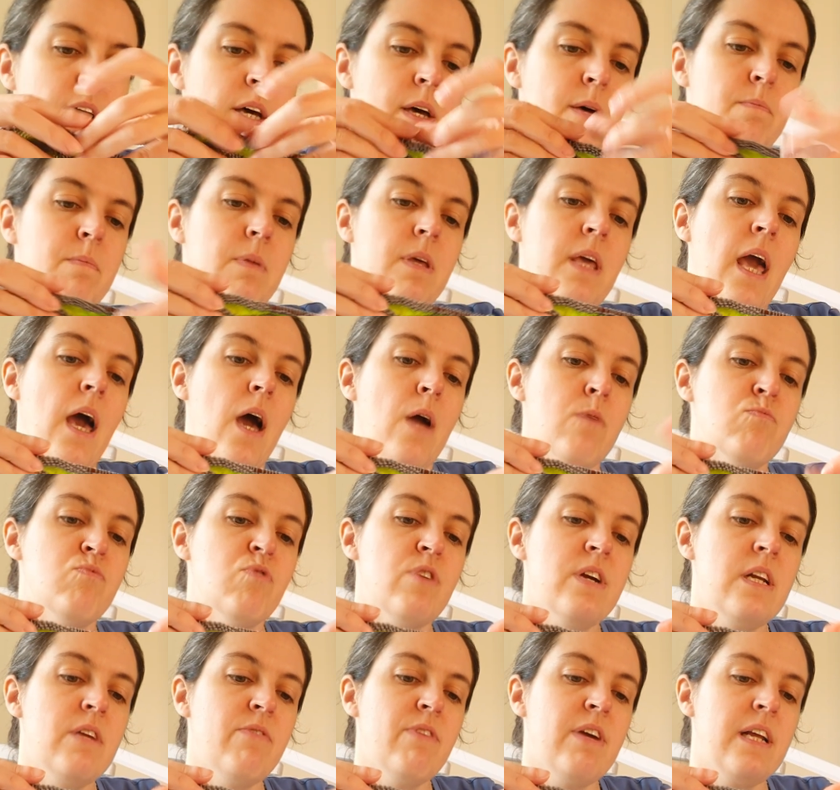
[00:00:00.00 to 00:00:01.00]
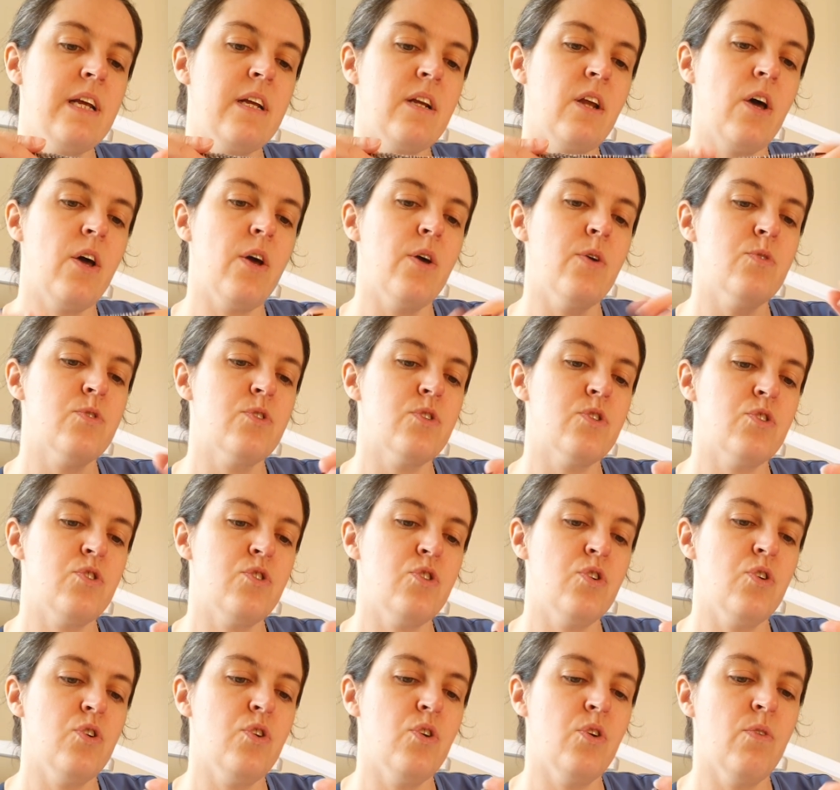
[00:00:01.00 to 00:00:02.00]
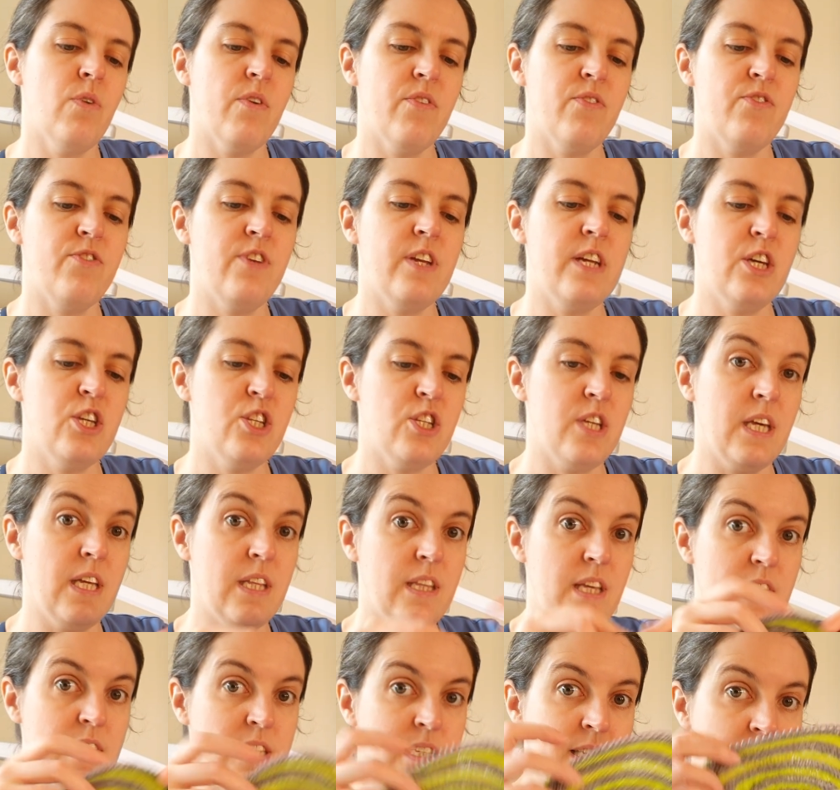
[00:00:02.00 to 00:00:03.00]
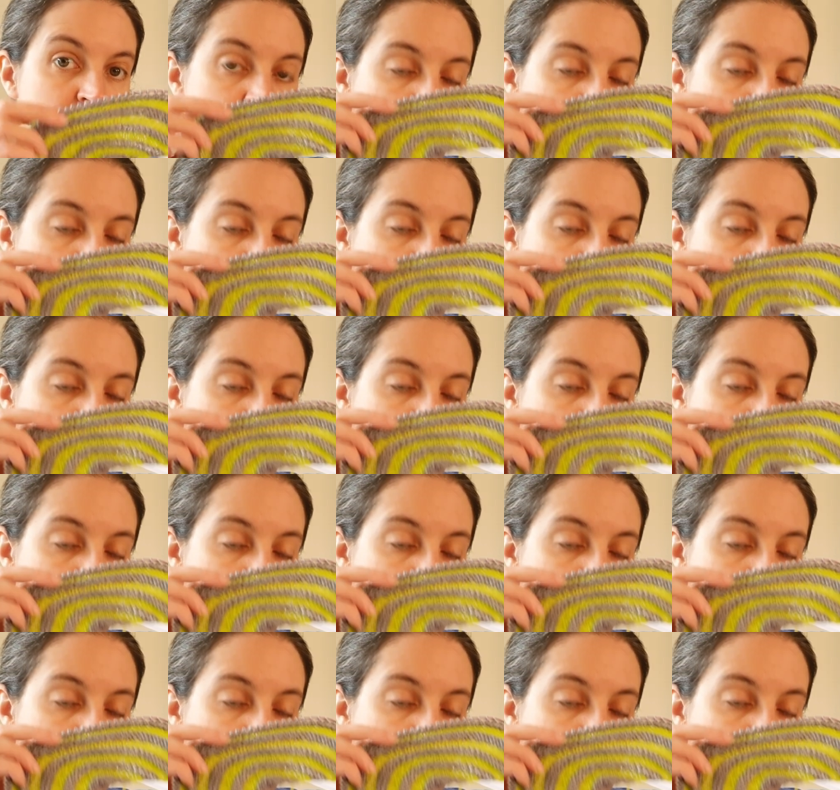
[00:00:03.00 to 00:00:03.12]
yeah, I'm really, really close to finishing this